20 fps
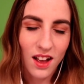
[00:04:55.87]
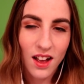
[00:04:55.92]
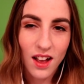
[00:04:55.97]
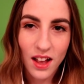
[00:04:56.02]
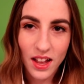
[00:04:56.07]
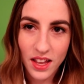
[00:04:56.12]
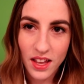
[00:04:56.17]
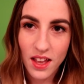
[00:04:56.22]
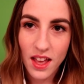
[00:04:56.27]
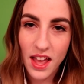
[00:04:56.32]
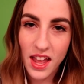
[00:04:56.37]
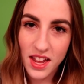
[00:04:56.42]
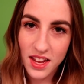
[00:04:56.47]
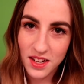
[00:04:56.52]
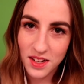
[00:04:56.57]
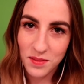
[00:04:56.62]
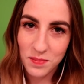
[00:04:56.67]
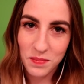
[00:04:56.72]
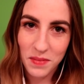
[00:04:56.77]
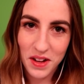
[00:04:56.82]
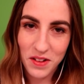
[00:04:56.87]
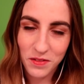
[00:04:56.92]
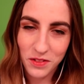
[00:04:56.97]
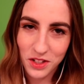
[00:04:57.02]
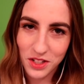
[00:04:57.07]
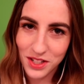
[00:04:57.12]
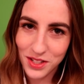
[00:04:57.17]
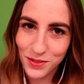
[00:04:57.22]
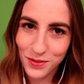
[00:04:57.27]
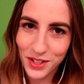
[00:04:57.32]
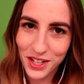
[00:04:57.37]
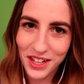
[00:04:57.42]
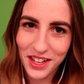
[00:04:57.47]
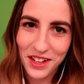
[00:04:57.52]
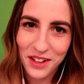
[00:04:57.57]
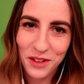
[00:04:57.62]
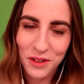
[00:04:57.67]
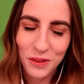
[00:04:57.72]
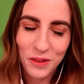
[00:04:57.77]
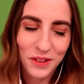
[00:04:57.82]
I hate my first
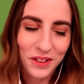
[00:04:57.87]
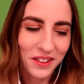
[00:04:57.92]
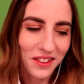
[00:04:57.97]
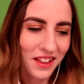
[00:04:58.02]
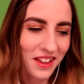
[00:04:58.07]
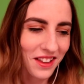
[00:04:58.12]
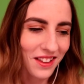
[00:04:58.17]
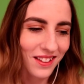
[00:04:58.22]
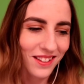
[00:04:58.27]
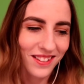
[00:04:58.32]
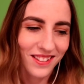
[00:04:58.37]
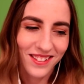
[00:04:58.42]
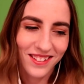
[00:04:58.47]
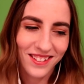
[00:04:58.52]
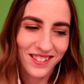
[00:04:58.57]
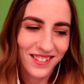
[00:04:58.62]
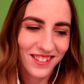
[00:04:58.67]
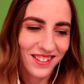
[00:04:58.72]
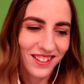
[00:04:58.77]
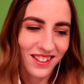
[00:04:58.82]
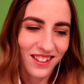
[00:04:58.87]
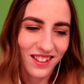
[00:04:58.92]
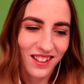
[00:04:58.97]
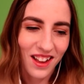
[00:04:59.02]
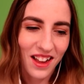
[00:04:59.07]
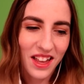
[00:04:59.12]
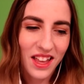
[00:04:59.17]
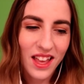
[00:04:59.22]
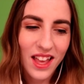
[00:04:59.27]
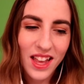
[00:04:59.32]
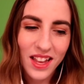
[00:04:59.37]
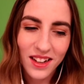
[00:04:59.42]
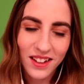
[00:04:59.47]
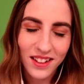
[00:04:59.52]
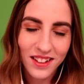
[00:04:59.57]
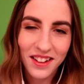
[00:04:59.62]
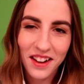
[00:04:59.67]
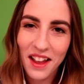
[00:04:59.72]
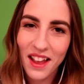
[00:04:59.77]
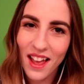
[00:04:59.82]
video. Like, I hate
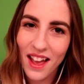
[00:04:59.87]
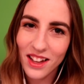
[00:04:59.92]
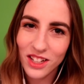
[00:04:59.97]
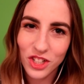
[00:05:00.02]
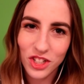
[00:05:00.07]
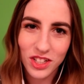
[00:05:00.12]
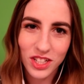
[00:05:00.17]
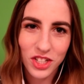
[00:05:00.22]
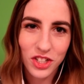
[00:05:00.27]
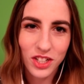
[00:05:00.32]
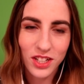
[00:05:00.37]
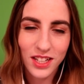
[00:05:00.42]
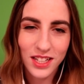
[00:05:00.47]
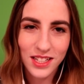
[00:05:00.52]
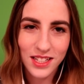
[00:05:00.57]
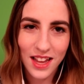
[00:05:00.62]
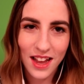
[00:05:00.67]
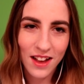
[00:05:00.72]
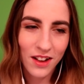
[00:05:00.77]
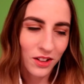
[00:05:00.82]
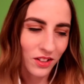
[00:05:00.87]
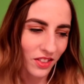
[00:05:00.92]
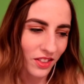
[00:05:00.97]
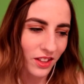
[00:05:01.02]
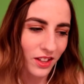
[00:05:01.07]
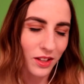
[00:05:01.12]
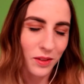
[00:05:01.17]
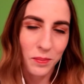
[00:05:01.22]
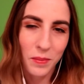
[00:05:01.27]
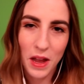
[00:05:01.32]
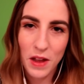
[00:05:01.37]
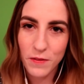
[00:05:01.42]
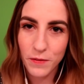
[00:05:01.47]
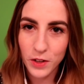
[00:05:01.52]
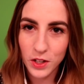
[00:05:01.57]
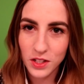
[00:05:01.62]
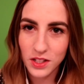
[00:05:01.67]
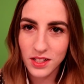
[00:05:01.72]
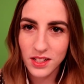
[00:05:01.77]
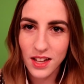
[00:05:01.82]
it. I actually took it down, my
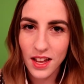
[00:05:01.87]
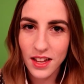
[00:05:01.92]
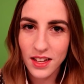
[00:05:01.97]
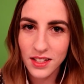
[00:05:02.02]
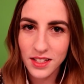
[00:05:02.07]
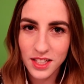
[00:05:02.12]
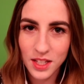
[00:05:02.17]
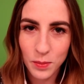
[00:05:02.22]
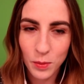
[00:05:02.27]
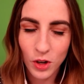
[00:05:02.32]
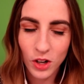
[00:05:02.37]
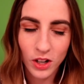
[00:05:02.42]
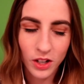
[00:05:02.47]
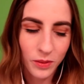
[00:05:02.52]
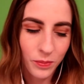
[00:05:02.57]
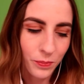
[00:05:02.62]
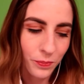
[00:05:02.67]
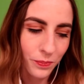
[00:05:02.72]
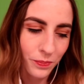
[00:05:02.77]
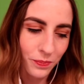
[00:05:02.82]
first ASMR.